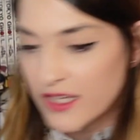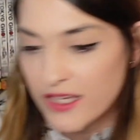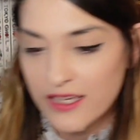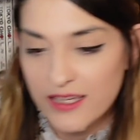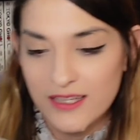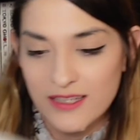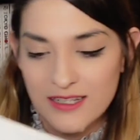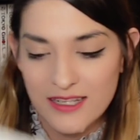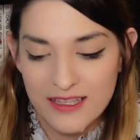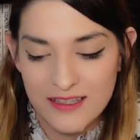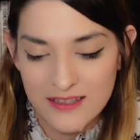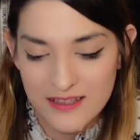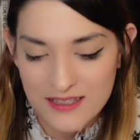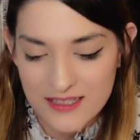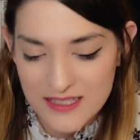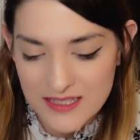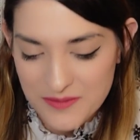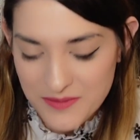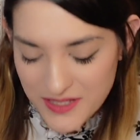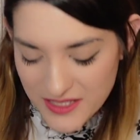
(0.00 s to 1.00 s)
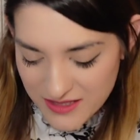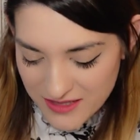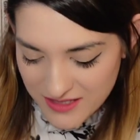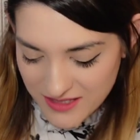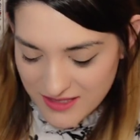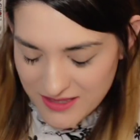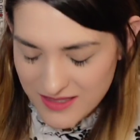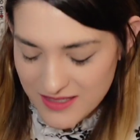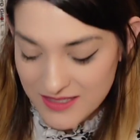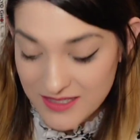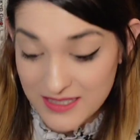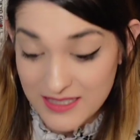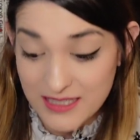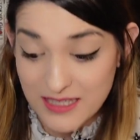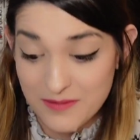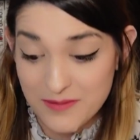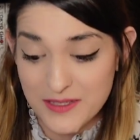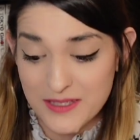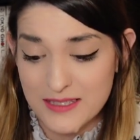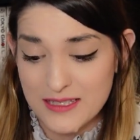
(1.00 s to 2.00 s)
And it looks to be in like the
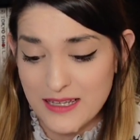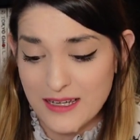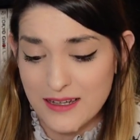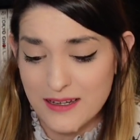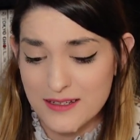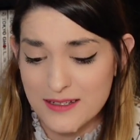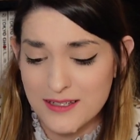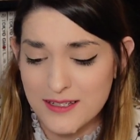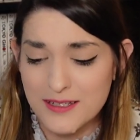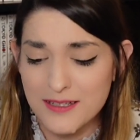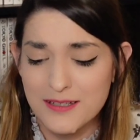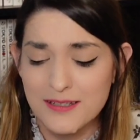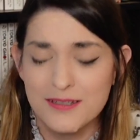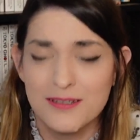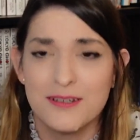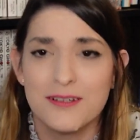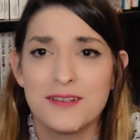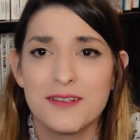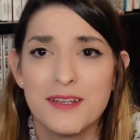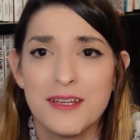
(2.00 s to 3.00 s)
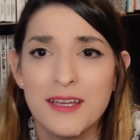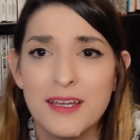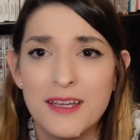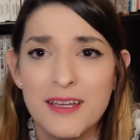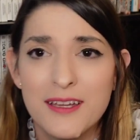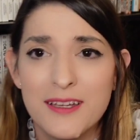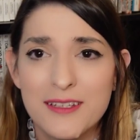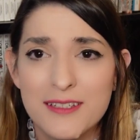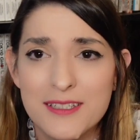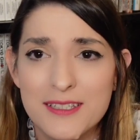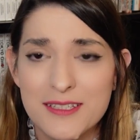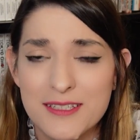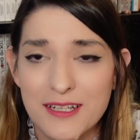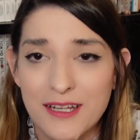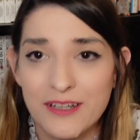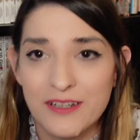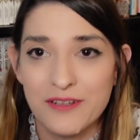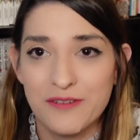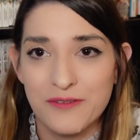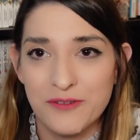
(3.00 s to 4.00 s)
same exact
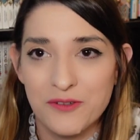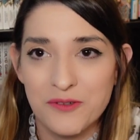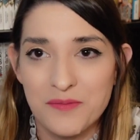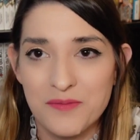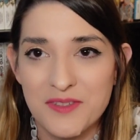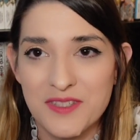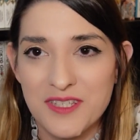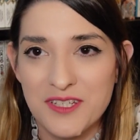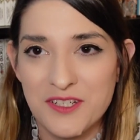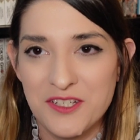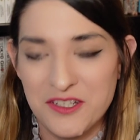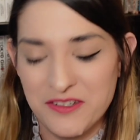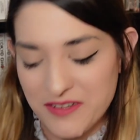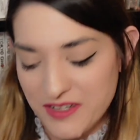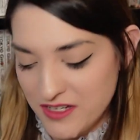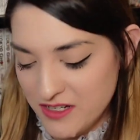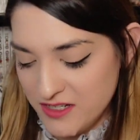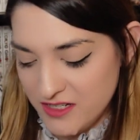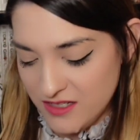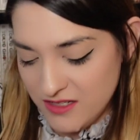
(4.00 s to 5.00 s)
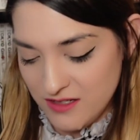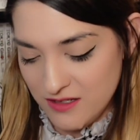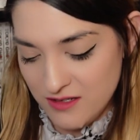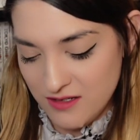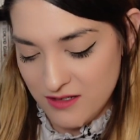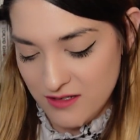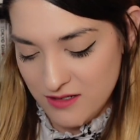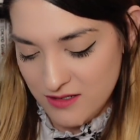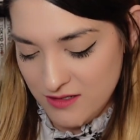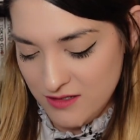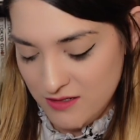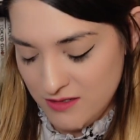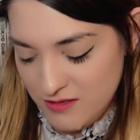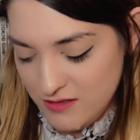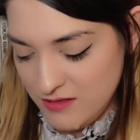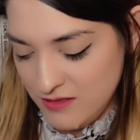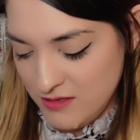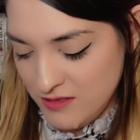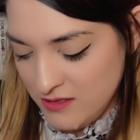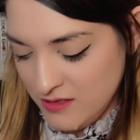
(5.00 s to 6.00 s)
styrofoam situation,
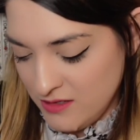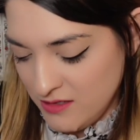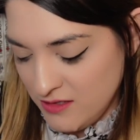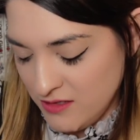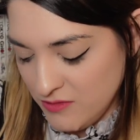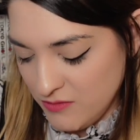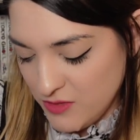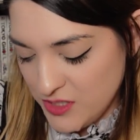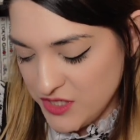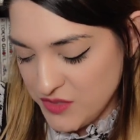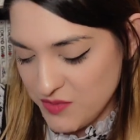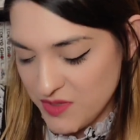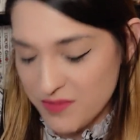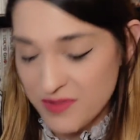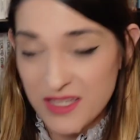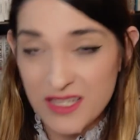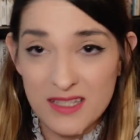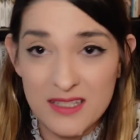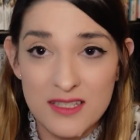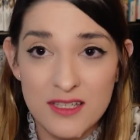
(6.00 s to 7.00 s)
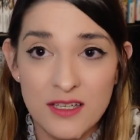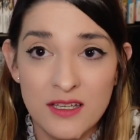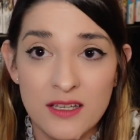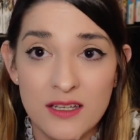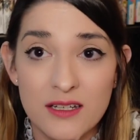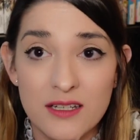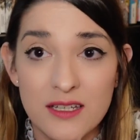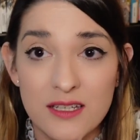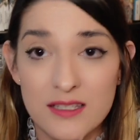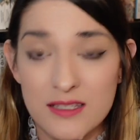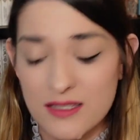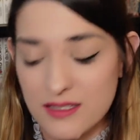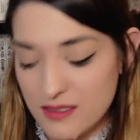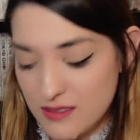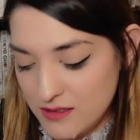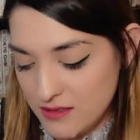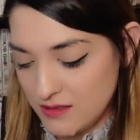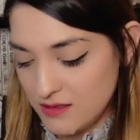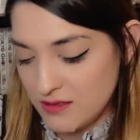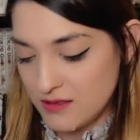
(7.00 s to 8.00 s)
which maybe is good because
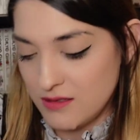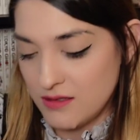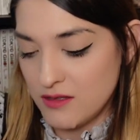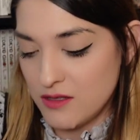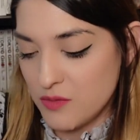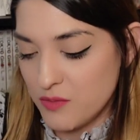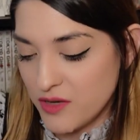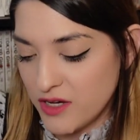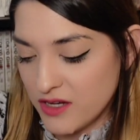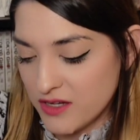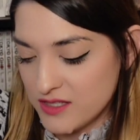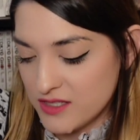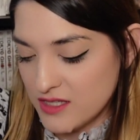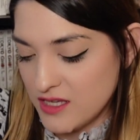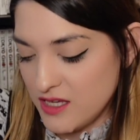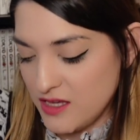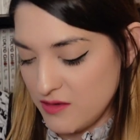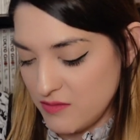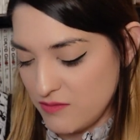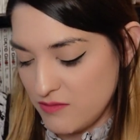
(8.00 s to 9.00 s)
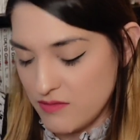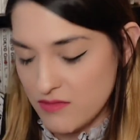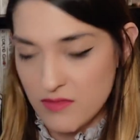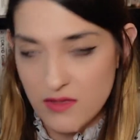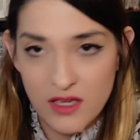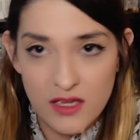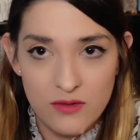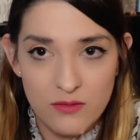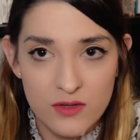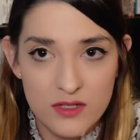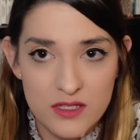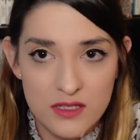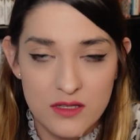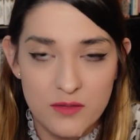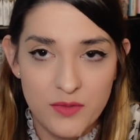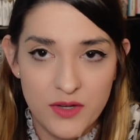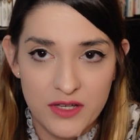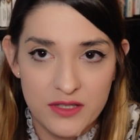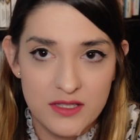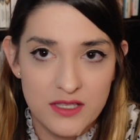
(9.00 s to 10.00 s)
the box came and
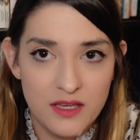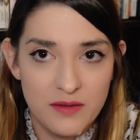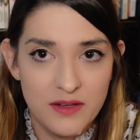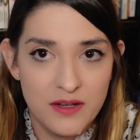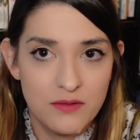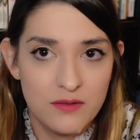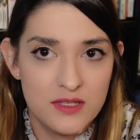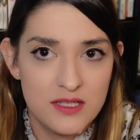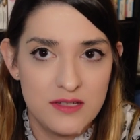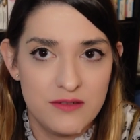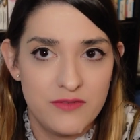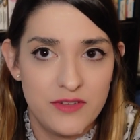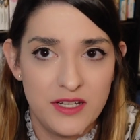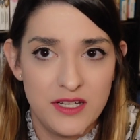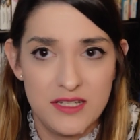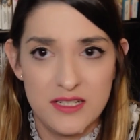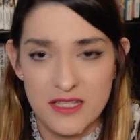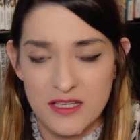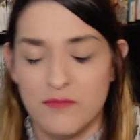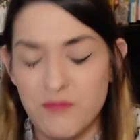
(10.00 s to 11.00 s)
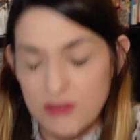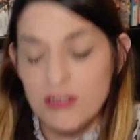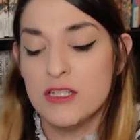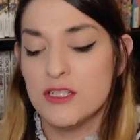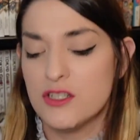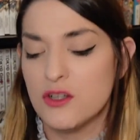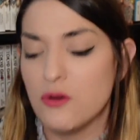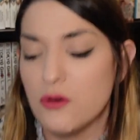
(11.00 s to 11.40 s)
it wasn't very damaged.